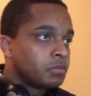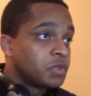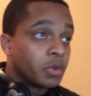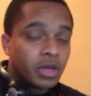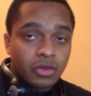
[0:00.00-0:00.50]

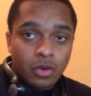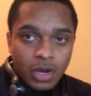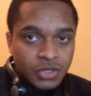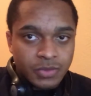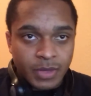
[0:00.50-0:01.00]
So any other
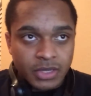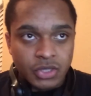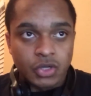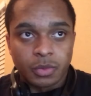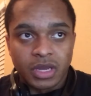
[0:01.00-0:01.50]
questions, man,
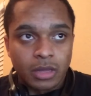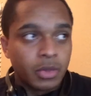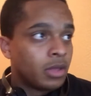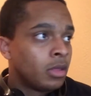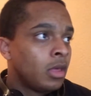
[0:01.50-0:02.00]
just shoot me an
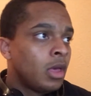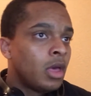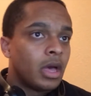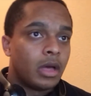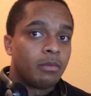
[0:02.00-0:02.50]
email.
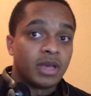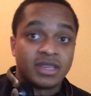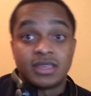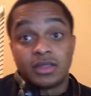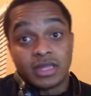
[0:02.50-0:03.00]
Like
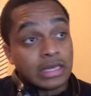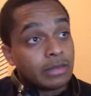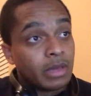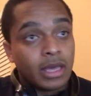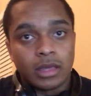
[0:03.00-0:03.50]
I said,
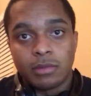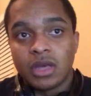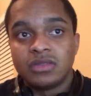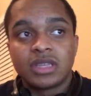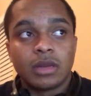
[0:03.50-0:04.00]
the
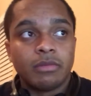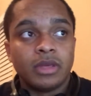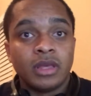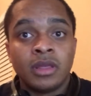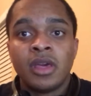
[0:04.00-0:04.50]
email is going to
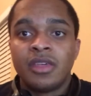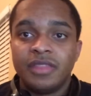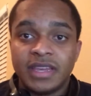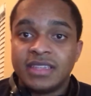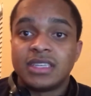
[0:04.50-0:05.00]
be
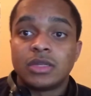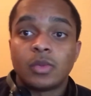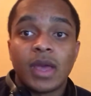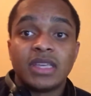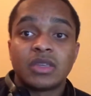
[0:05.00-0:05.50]
the
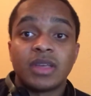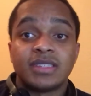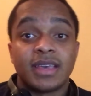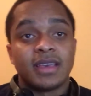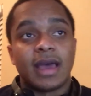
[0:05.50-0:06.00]
easiest way. So
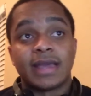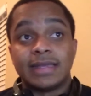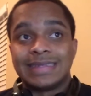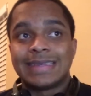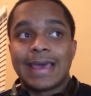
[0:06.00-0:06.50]
I
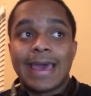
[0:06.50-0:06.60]
can say,